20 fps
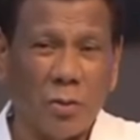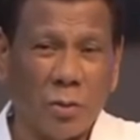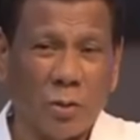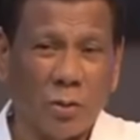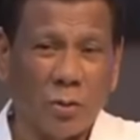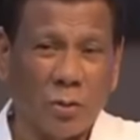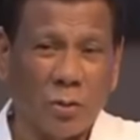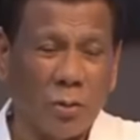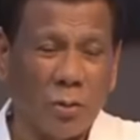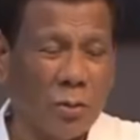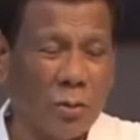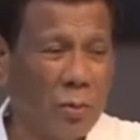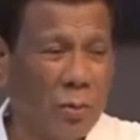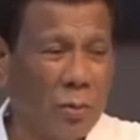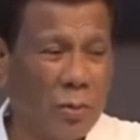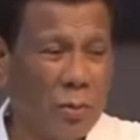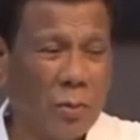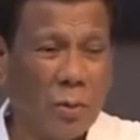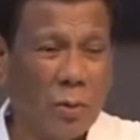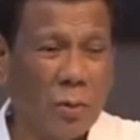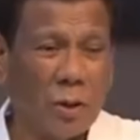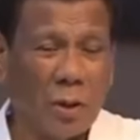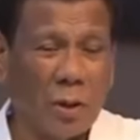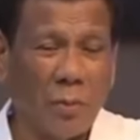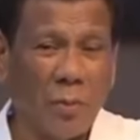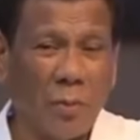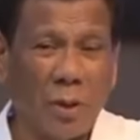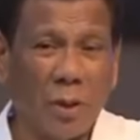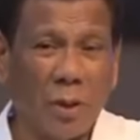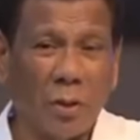court,
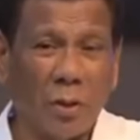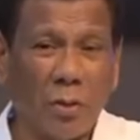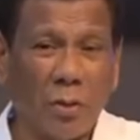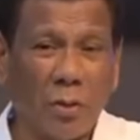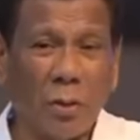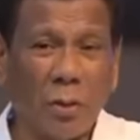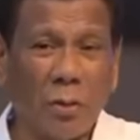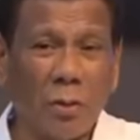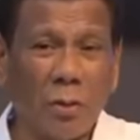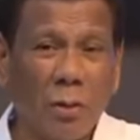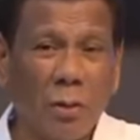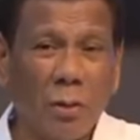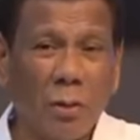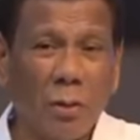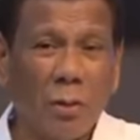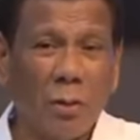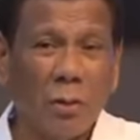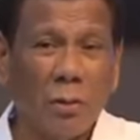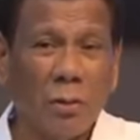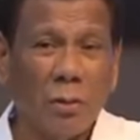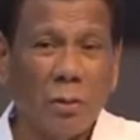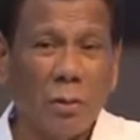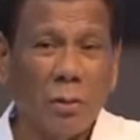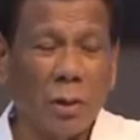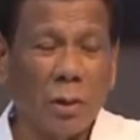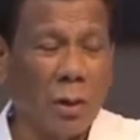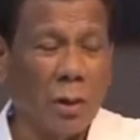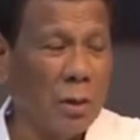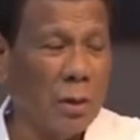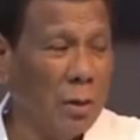criminal court.
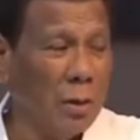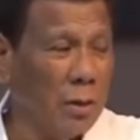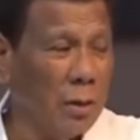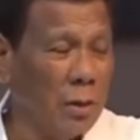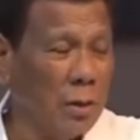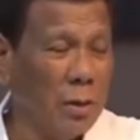Tang,